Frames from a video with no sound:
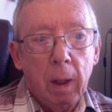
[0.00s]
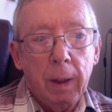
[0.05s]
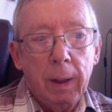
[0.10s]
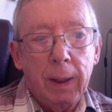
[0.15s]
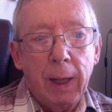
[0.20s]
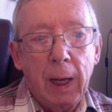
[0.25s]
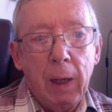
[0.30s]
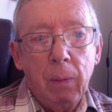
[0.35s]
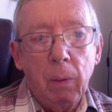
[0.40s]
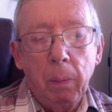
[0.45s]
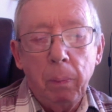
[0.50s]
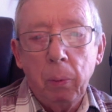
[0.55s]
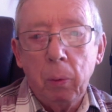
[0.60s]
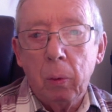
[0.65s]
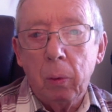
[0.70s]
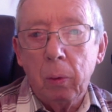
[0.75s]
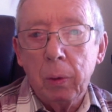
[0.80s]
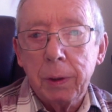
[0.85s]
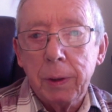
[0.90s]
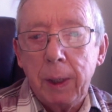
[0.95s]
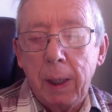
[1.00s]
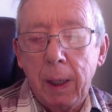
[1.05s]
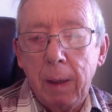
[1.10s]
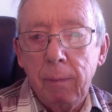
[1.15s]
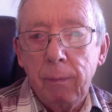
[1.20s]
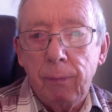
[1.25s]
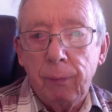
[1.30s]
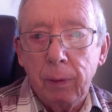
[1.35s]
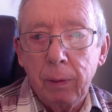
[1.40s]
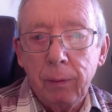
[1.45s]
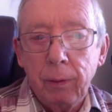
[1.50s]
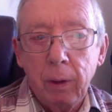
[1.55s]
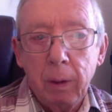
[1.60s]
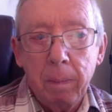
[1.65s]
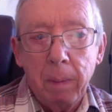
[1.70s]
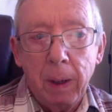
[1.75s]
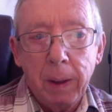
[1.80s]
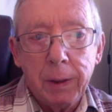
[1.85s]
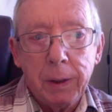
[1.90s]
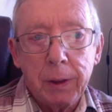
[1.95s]
They were brought in front of the
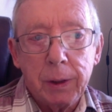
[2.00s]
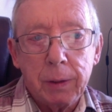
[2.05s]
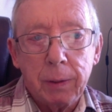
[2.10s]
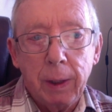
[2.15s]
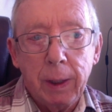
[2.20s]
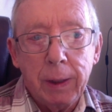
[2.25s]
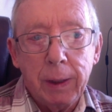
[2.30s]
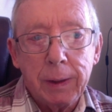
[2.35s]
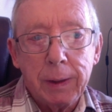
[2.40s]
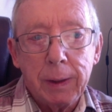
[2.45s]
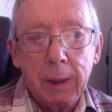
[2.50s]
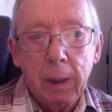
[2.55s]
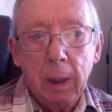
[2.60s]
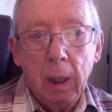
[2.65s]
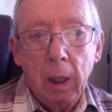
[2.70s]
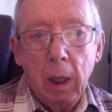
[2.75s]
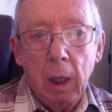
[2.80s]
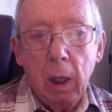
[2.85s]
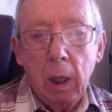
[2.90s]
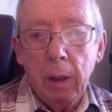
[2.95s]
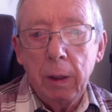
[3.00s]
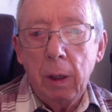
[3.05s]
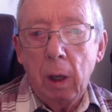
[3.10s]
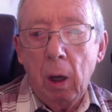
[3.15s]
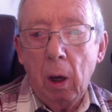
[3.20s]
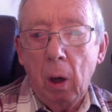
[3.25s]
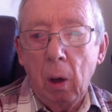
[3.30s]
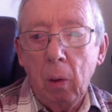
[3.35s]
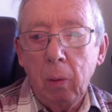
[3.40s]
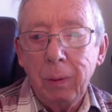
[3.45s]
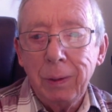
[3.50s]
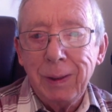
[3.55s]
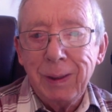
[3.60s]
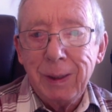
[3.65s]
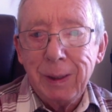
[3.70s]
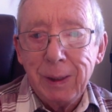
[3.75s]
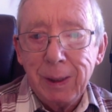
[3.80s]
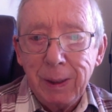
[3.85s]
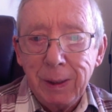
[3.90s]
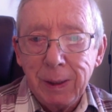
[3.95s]
magistrates, and the whole
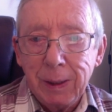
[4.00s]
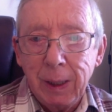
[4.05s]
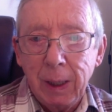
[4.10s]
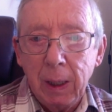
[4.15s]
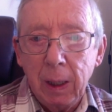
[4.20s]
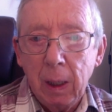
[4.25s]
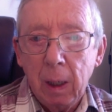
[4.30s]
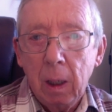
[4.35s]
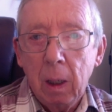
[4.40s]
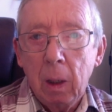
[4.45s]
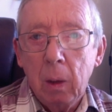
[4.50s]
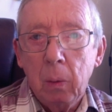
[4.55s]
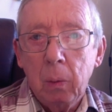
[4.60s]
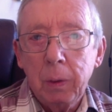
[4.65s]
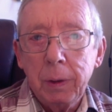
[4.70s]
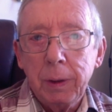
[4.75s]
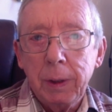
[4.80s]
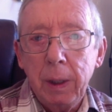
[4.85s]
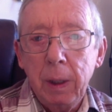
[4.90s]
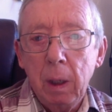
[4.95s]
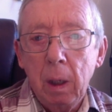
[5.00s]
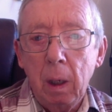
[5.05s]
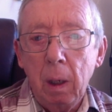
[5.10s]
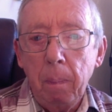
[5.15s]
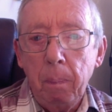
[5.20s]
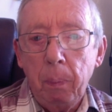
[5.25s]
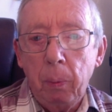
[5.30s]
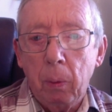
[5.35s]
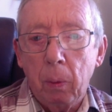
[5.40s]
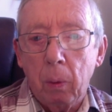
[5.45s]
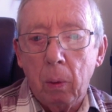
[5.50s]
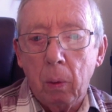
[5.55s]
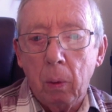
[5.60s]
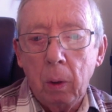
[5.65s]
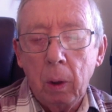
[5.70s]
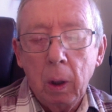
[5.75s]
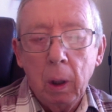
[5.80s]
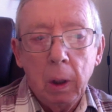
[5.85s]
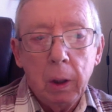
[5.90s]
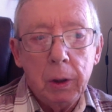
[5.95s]
city was in
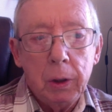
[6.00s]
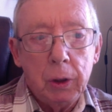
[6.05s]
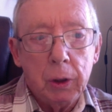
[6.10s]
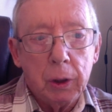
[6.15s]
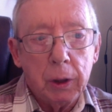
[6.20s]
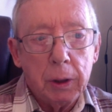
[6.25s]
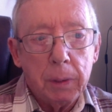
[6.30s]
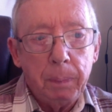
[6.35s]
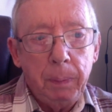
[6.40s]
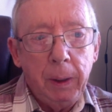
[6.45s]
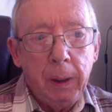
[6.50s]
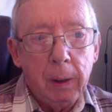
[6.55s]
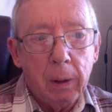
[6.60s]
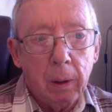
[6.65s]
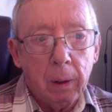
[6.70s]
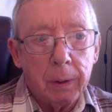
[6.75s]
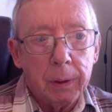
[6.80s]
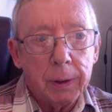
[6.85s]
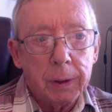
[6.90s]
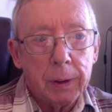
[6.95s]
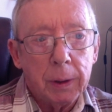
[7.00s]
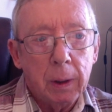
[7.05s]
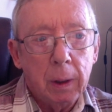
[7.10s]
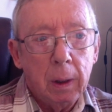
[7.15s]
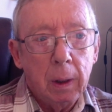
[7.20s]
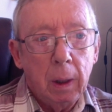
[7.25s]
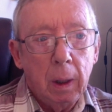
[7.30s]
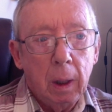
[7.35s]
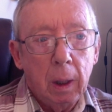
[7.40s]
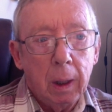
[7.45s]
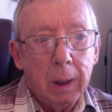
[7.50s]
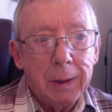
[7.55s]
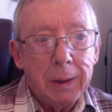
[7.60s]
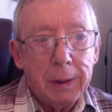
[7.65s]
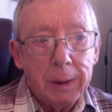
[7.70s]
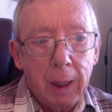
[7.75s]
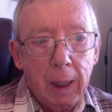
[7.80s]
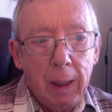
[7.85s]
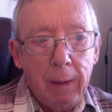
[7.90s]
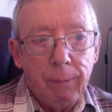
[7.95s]
uproar just because a
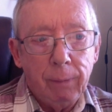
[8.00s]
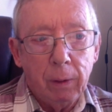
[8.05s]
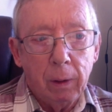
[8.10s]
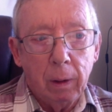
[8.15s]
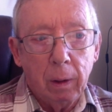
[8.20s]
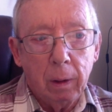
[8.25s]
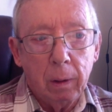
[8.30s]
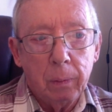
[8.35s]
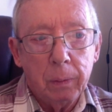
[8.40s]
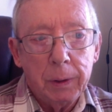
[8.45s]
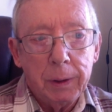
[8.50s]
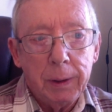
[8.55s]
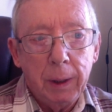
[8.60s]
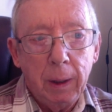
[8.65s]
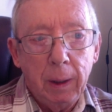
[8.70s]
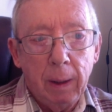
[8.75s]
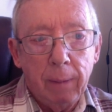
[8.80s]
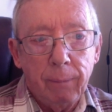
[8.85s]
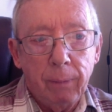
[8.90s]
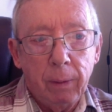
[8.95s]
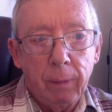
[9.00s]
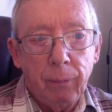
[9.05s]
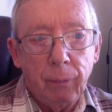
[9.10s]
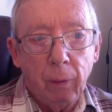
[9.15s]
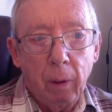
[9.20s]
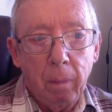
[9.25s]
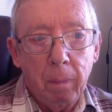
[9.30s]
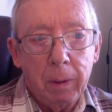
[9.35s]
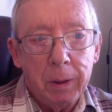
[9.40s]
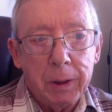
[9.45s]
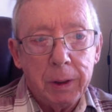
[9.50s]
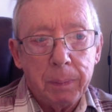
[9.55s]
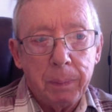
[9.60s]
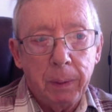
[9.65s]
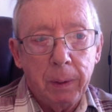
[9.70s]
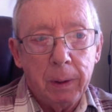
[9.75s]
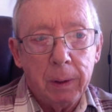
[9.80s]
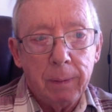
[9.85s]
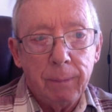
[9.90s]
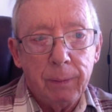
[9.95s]
slave girl was delivered from a
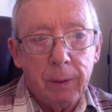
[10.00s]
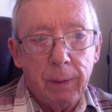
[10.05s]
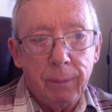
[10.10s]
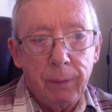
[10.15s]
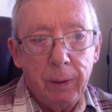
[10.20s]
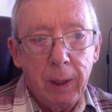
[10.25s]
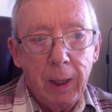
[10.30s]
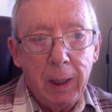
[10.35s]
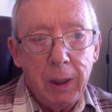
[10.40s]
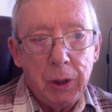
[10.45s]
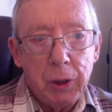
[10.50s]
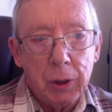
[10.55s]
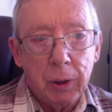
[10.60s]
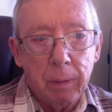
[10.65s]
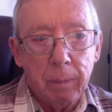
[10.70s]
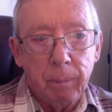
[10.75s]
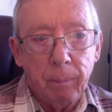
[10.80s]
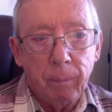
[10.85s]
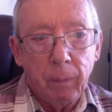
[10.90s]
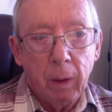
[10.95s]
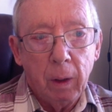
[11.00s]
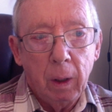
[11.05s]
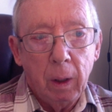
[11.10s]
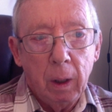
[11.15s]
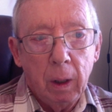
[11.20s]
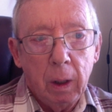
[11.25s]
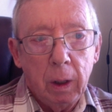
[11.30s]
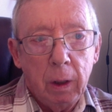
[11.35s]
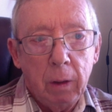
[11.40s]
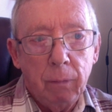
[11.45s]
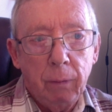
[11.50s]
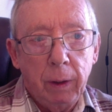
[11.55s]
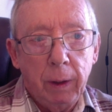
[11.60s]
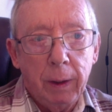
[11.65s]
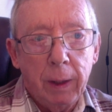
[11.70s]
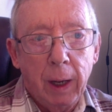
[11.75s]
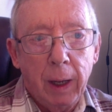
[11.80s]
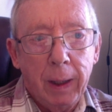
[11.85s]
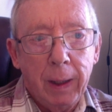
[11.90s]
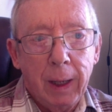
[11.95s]
spirit of divination. You read
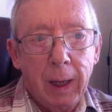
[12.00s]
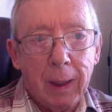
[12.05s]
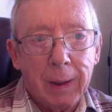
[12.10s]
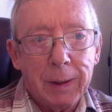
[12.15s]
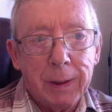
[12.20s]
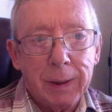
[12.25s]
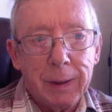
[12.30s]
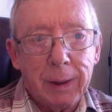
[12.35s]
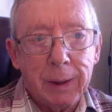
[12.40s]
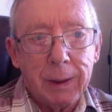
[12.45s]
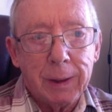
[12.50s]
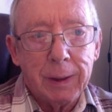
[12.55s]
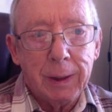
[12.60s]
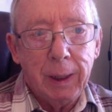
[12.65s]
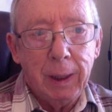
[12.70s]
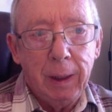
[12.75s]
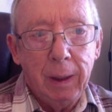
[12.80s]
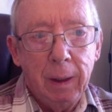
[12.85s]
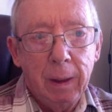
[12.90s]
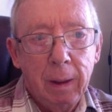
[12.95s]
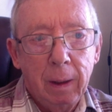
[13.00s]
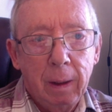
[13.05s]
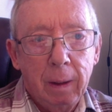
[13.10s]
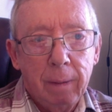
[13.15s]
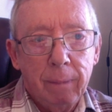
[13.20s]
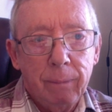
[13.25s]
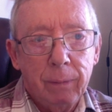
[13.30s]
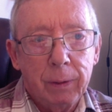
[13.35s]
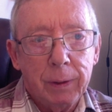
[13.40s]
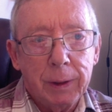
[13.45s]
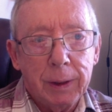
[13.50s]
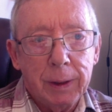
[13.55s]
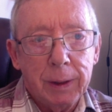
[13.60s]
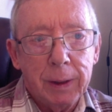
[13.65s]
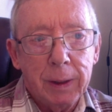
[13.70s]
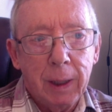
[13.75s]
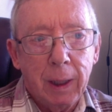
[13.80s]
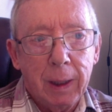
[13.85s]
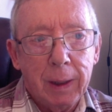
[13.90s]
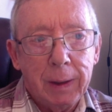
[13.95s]
that in Acts 16, verses
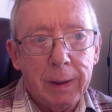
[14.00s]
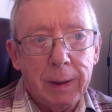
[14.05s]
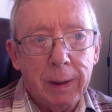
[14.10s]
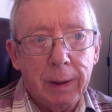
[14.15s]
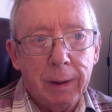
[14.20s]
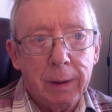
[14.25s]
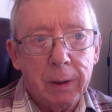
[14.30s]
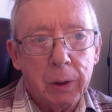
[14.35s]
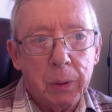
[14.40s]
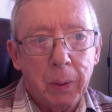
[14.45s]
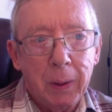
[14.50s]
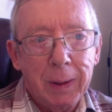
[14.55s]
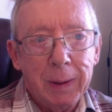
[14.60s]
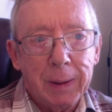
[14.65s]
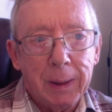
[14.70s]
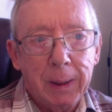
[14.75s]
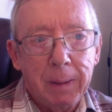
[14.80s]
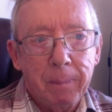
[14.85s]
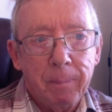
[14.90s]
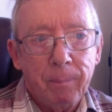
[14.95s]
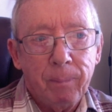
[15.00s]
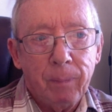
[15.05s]
19 and 20.